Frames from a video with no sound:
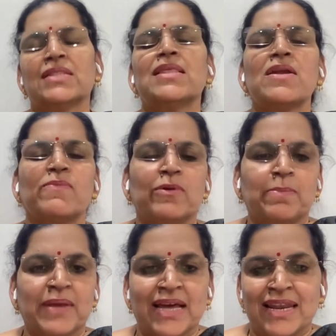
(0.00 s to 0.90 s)
that would
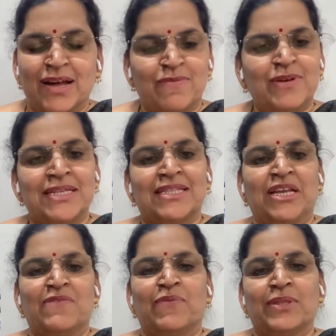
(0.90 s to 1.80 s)
be a lovely
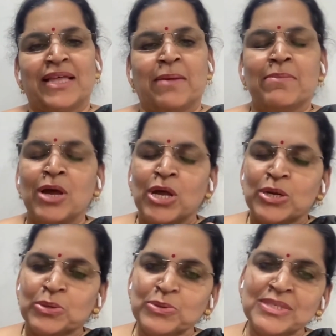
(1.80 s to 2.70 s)
thing for them
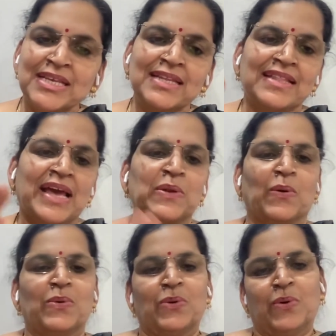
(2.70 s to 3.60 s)
to see their
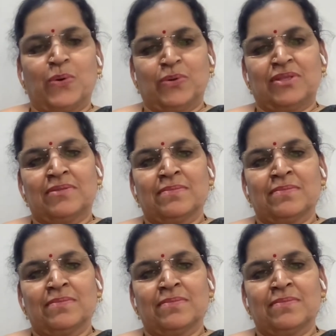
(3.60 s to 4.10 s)
own growth.